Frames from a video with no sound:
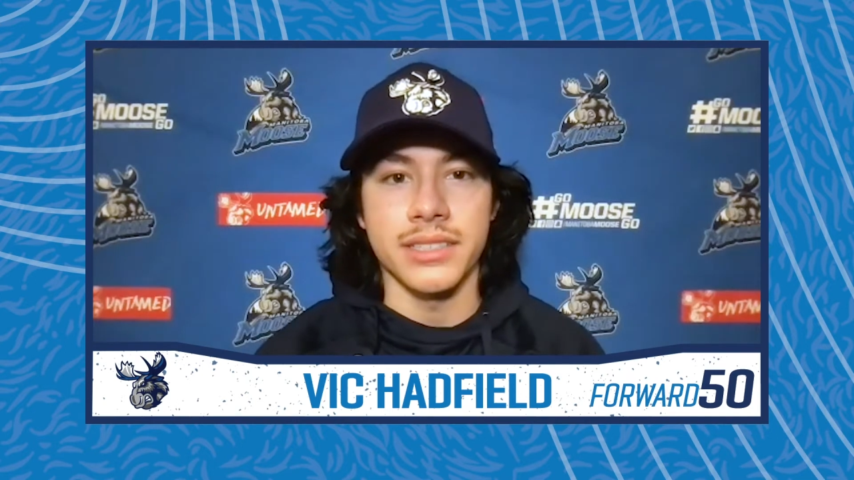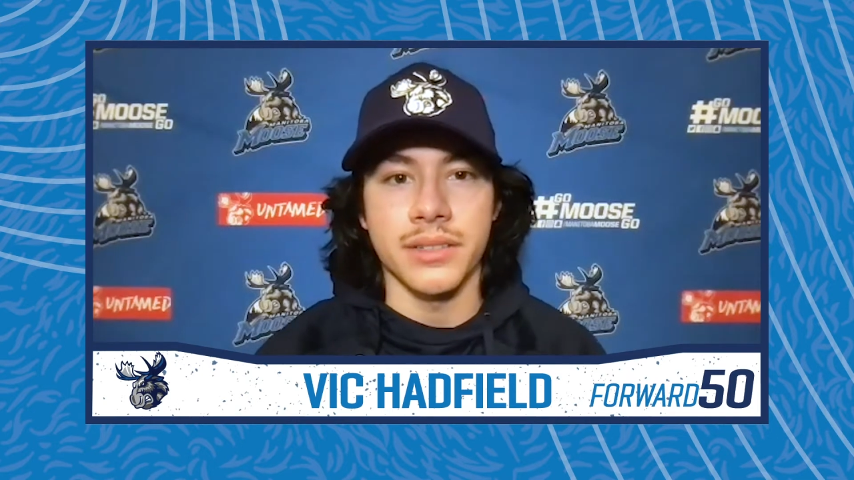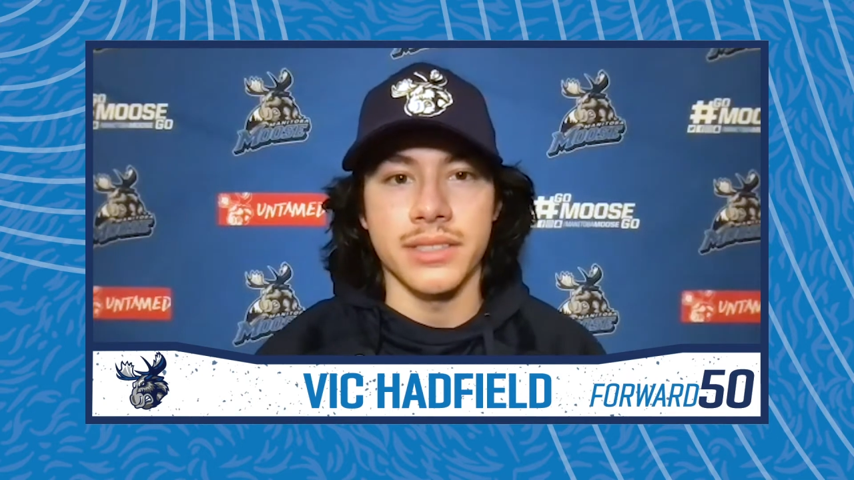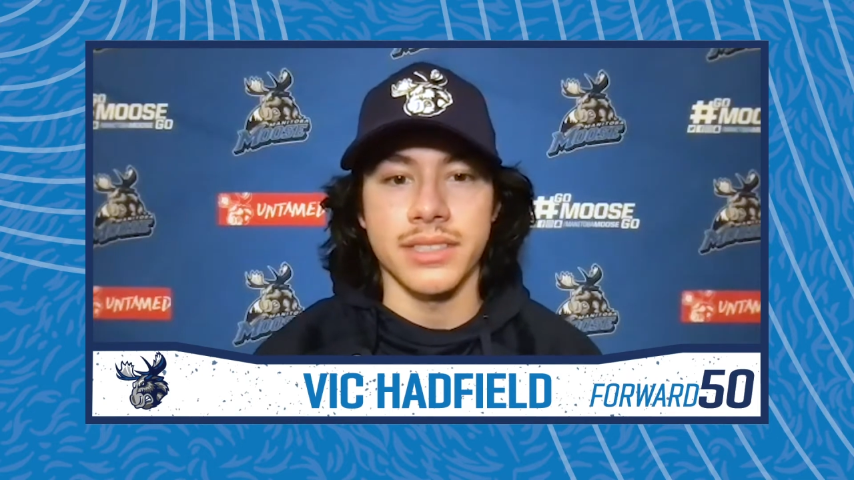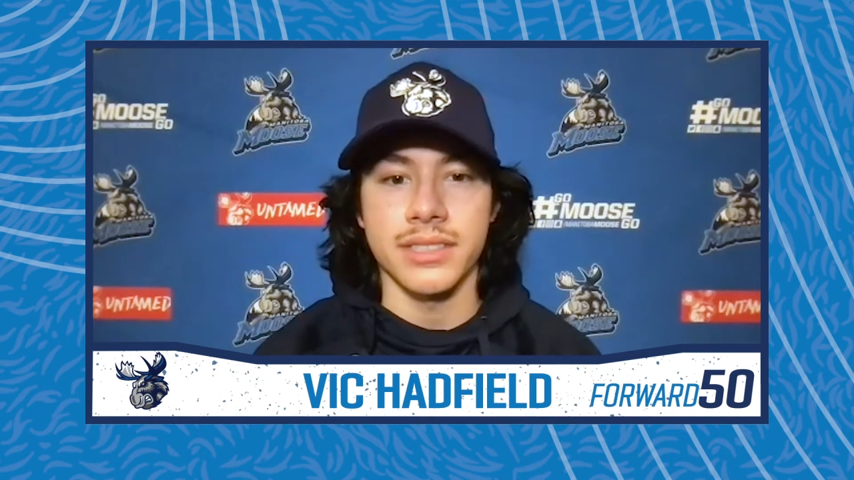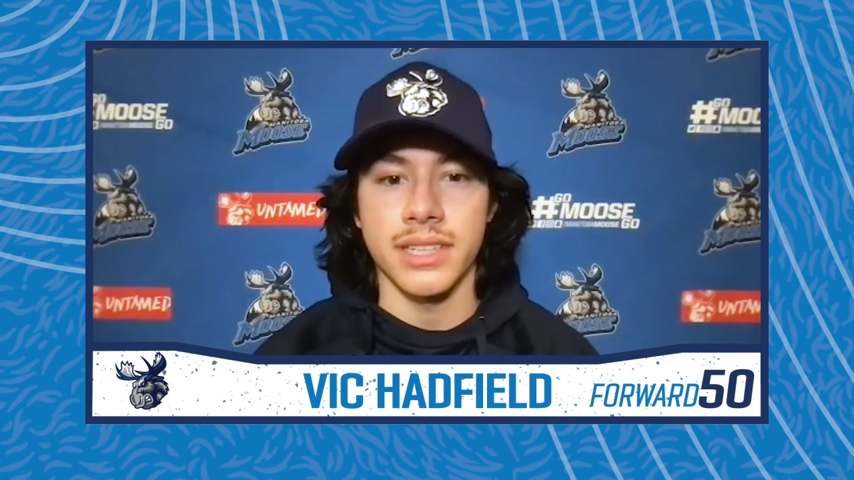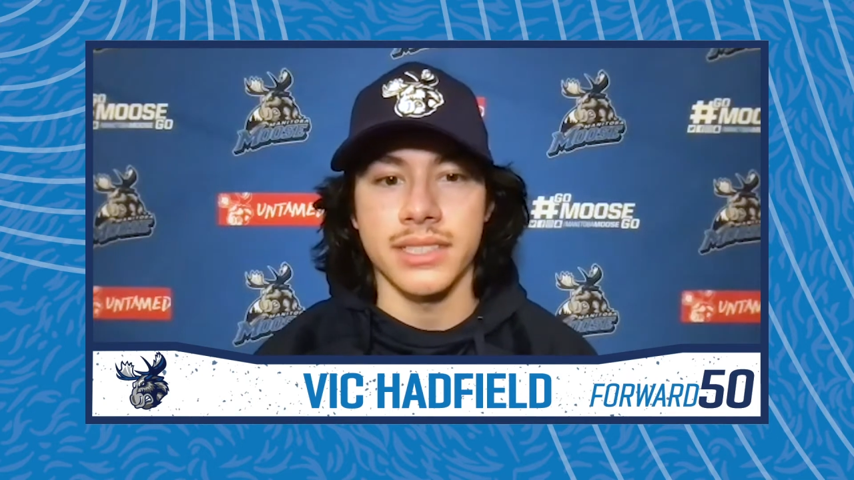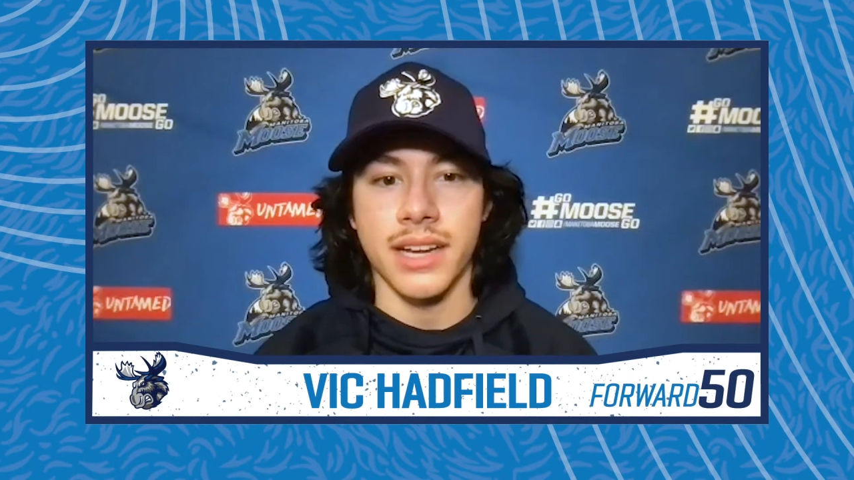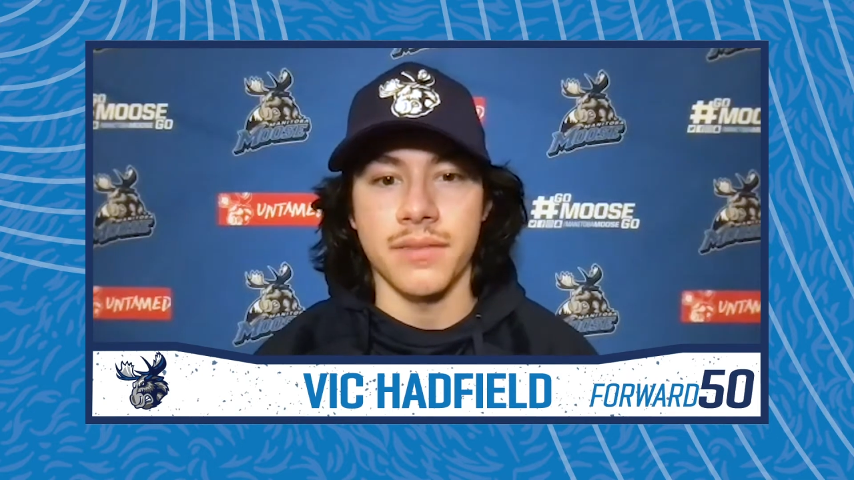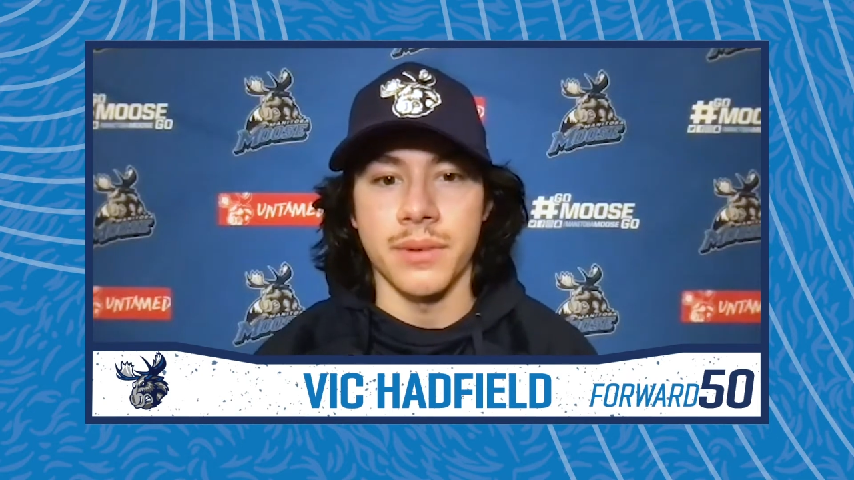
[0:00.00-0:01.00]
so it's it's
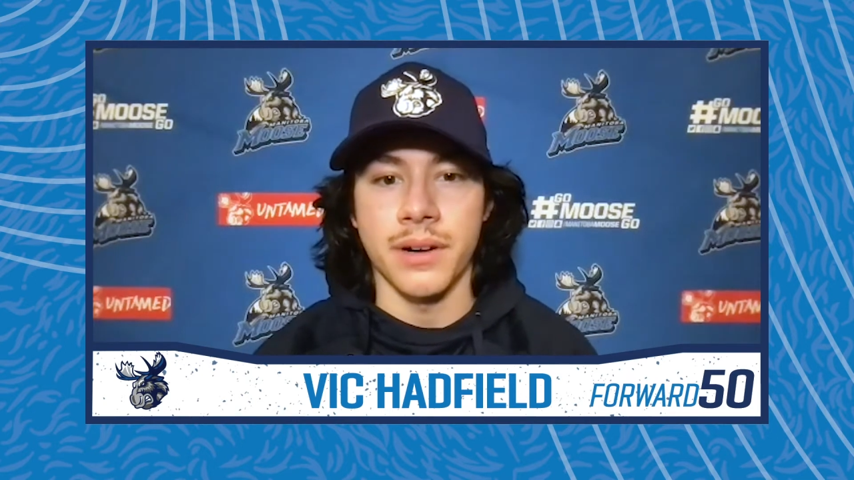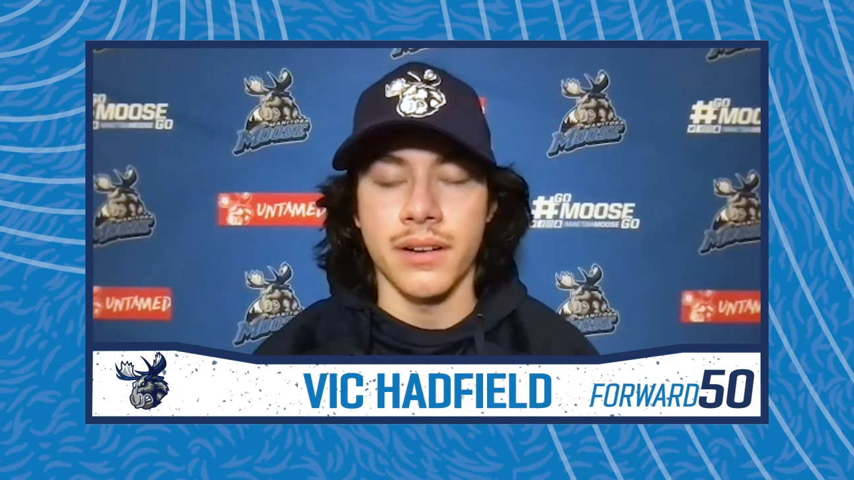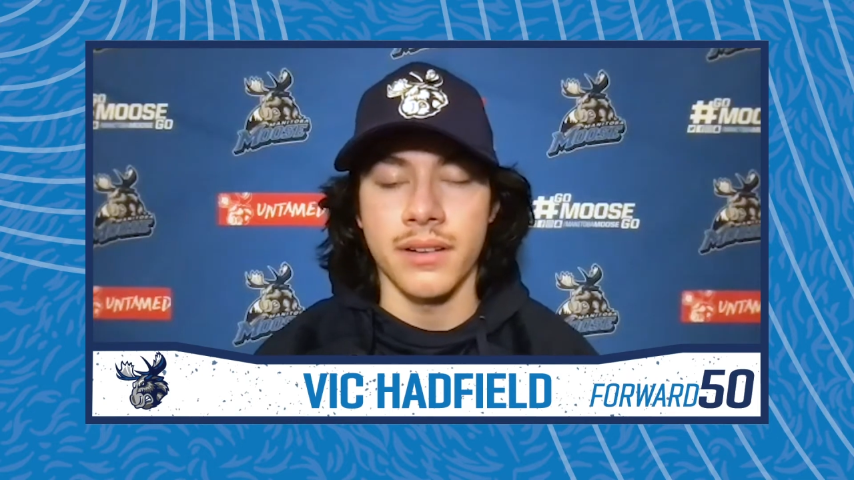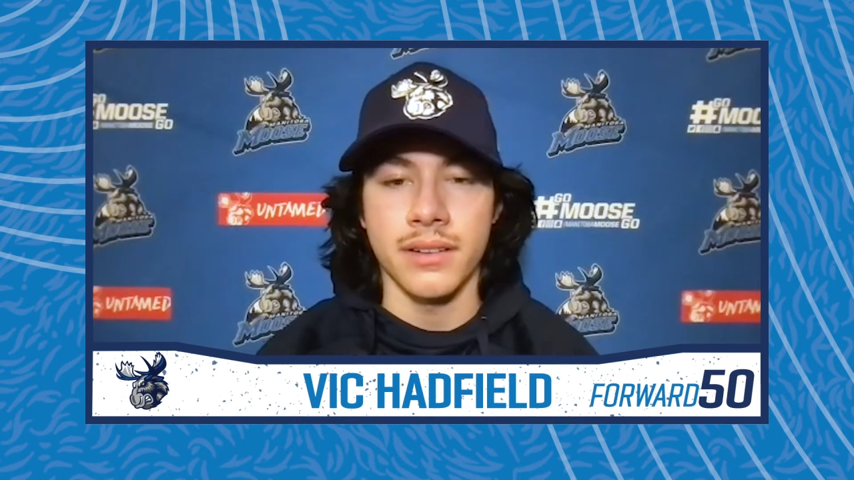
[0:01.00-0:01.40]
nice to have him around.